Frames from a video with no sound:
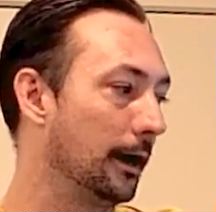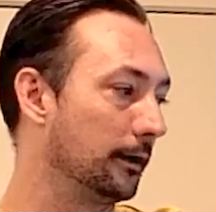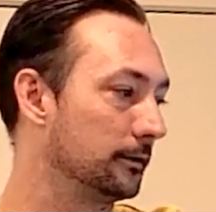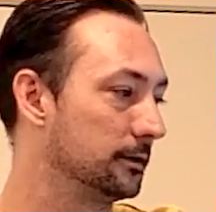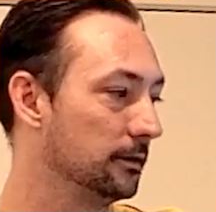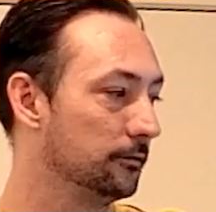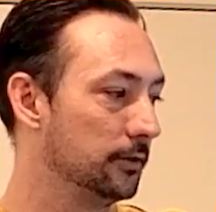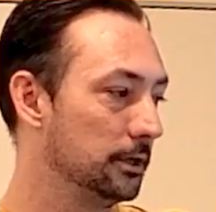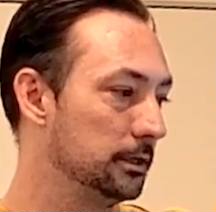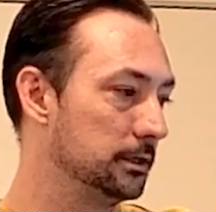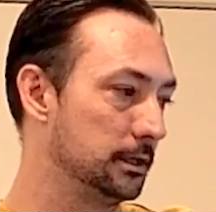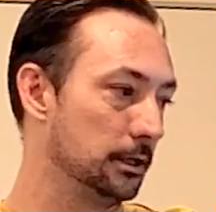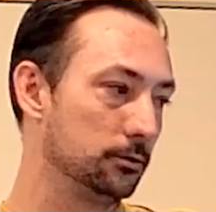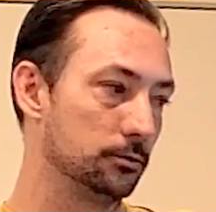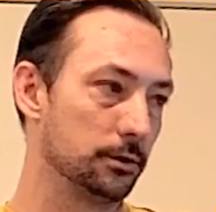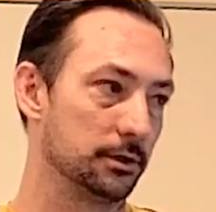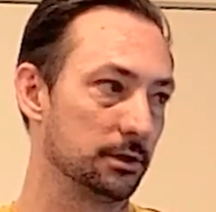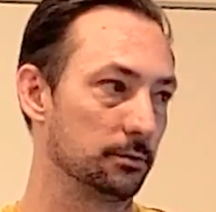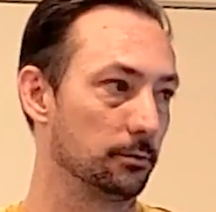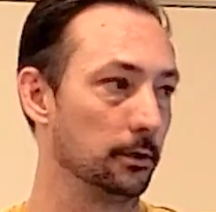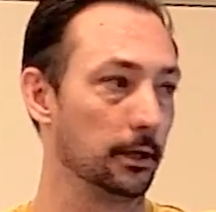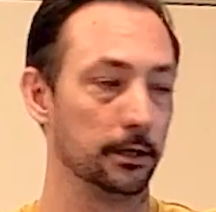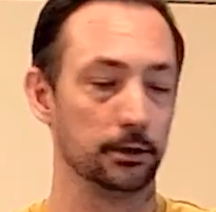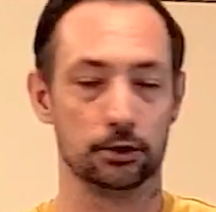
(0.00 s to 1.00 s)
activities,
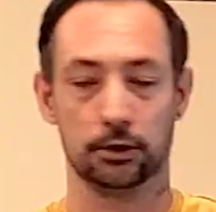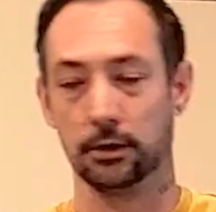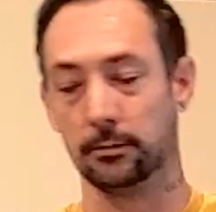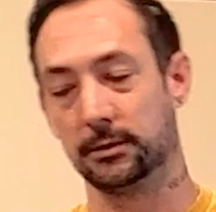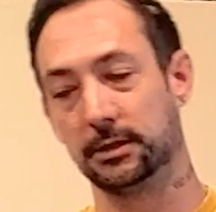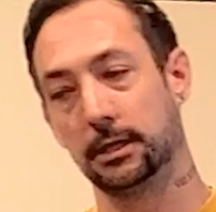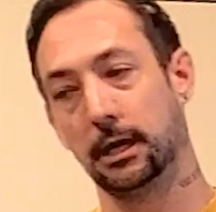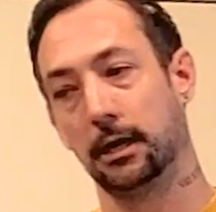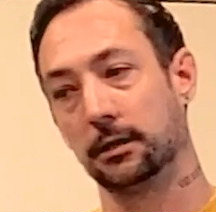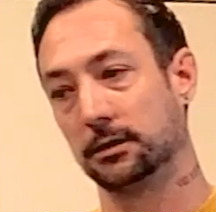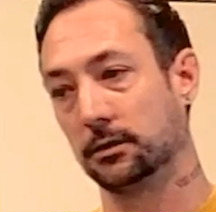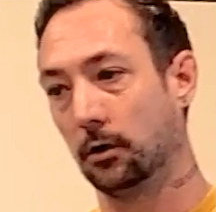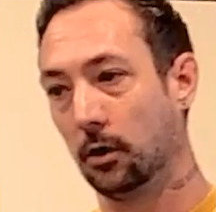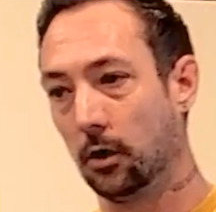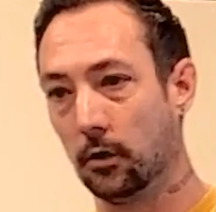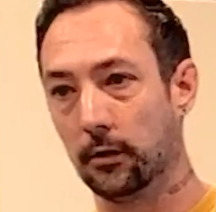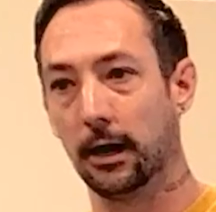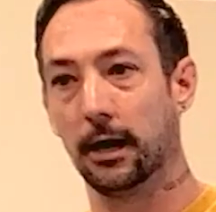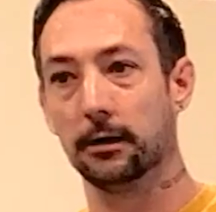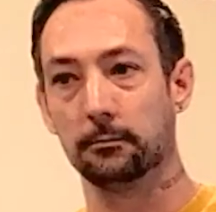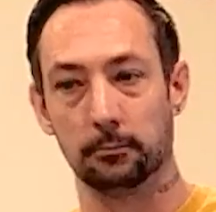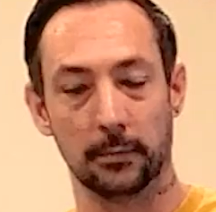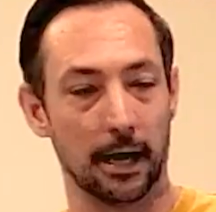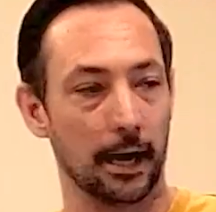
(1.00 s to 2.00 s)
interests, relationship status, all
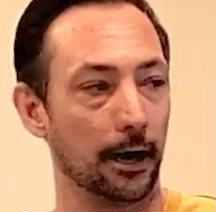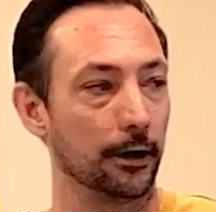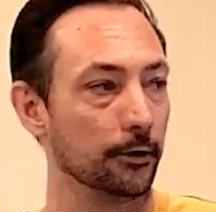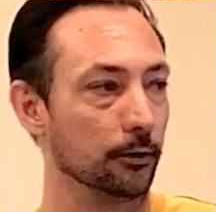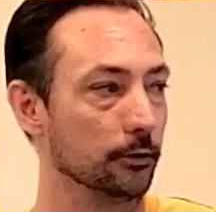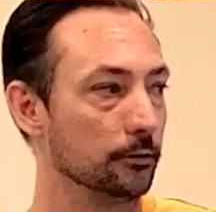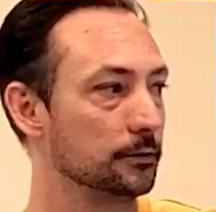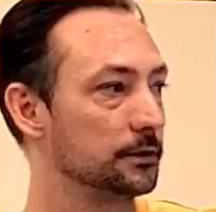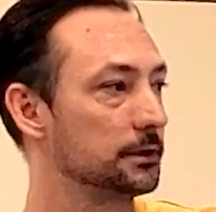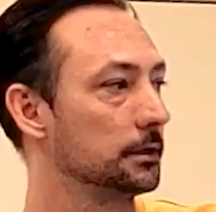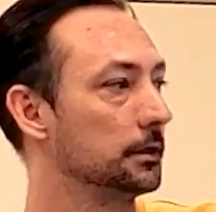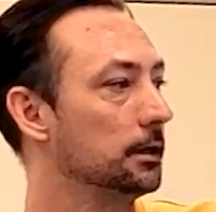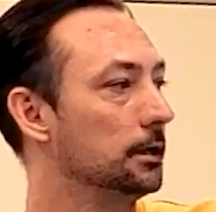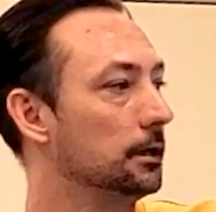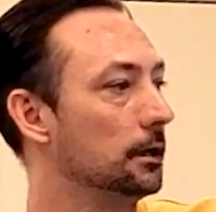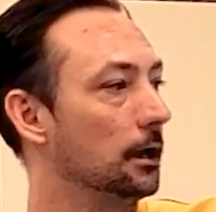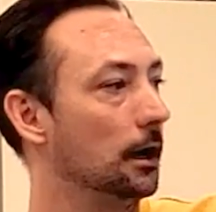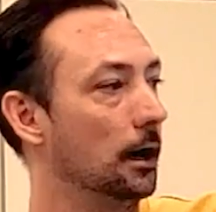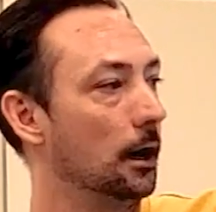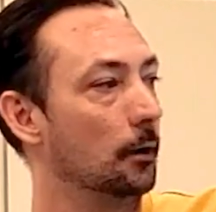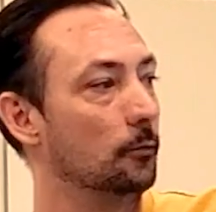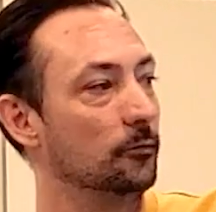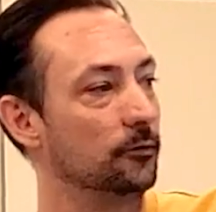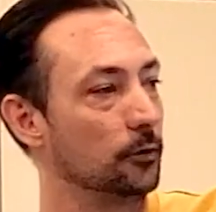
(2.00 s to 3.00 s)
that matters
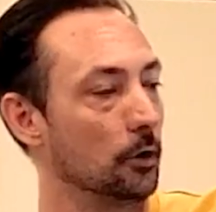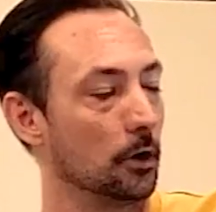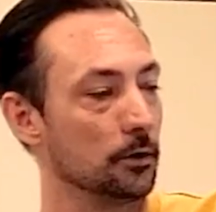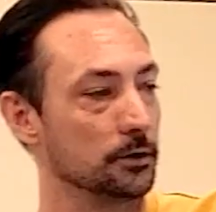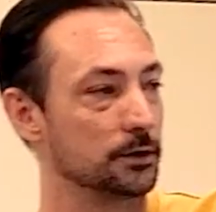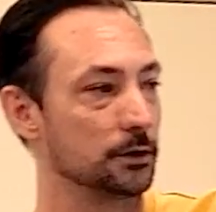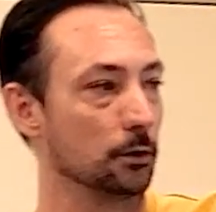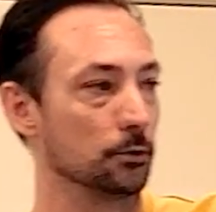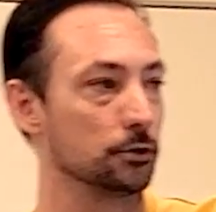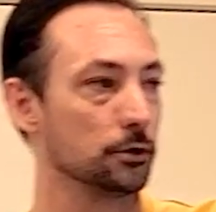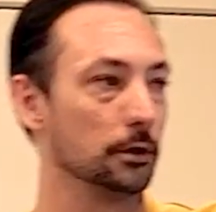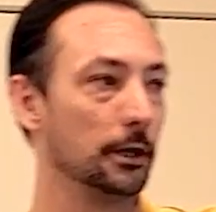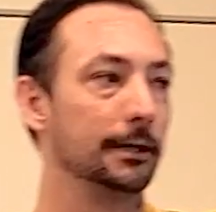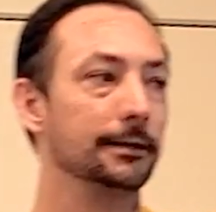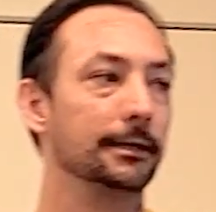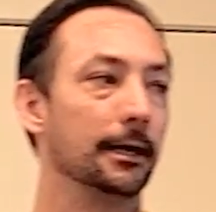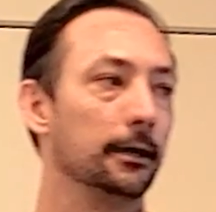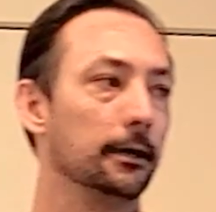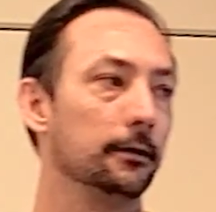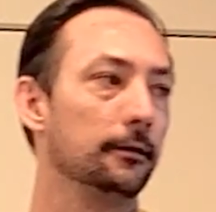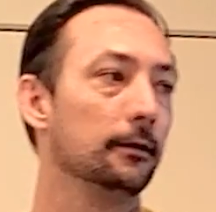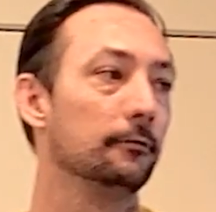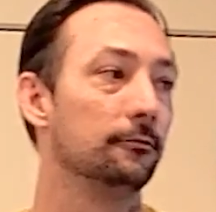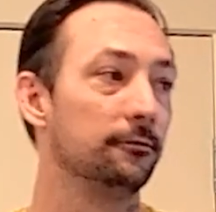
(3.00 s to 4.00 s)
for our social
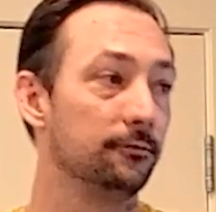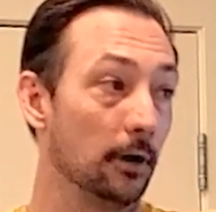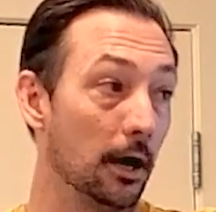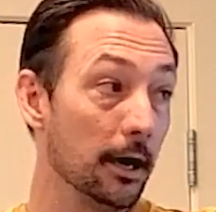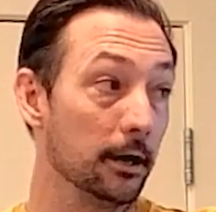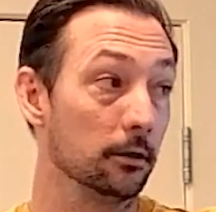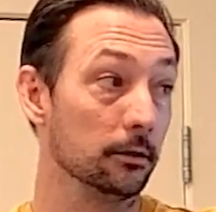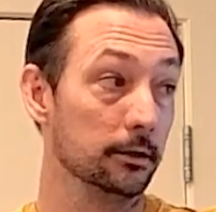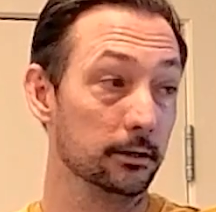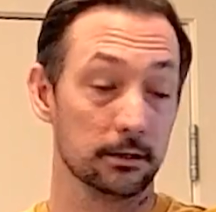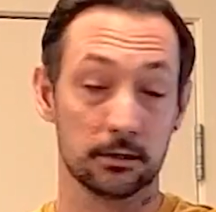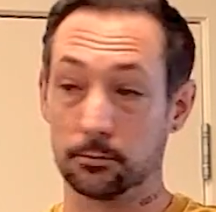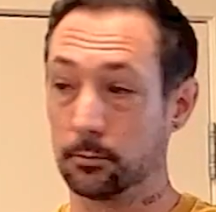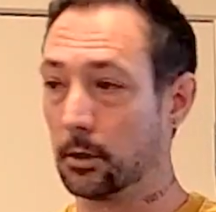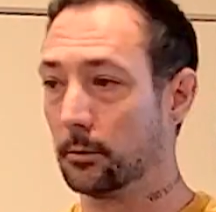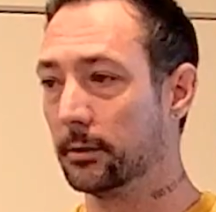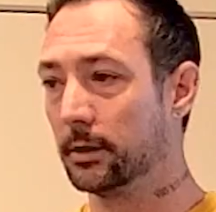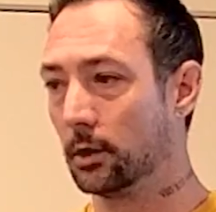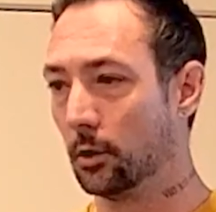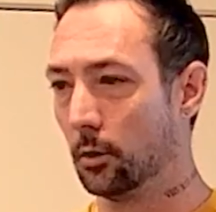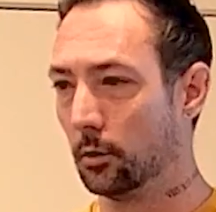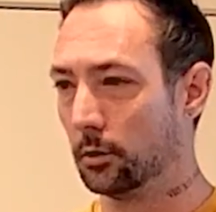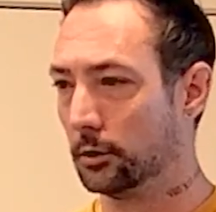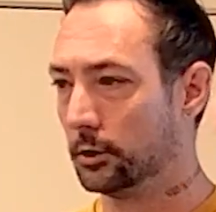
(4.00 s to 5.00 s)
identity. Then finally, this is where
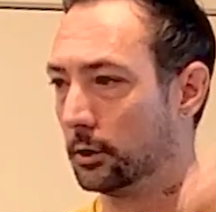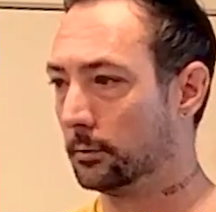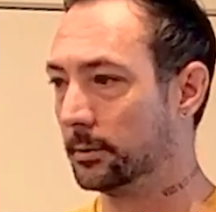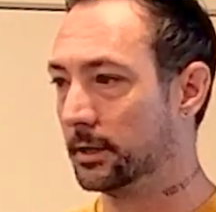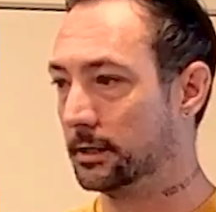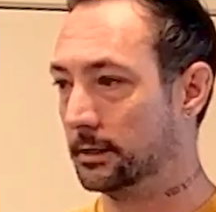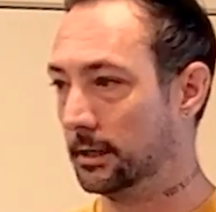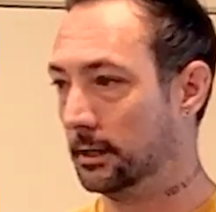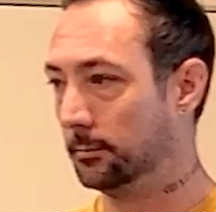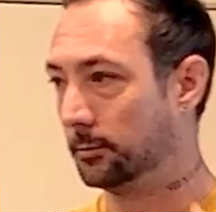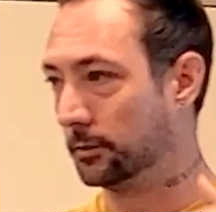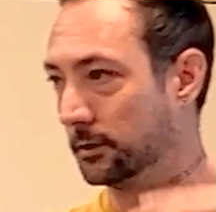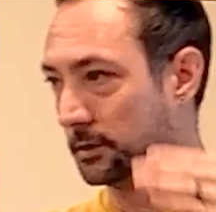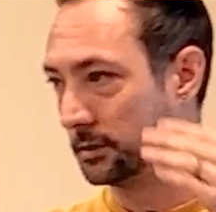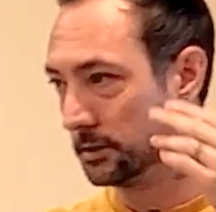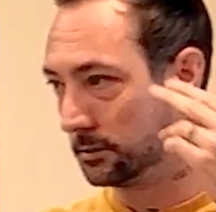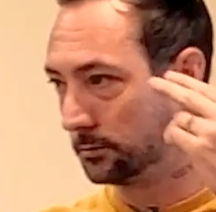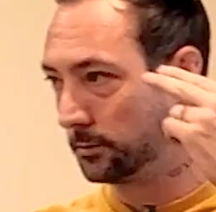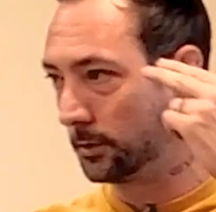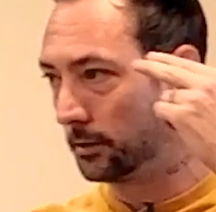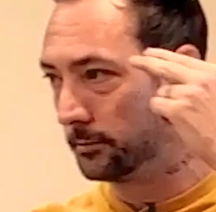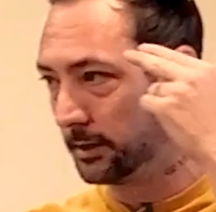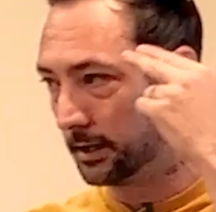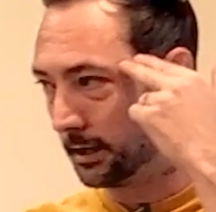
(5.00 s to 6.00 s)
we go a little bit deeper. This
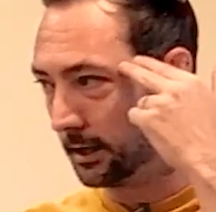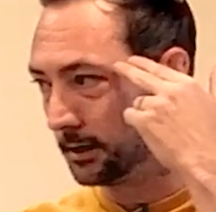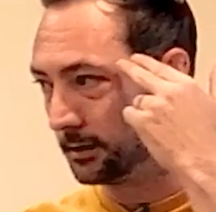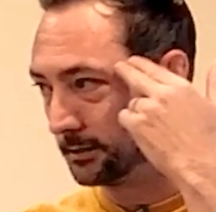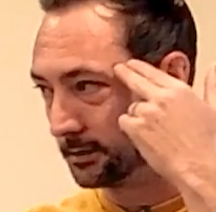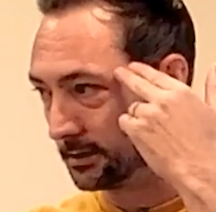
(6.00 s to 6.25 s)
is where we get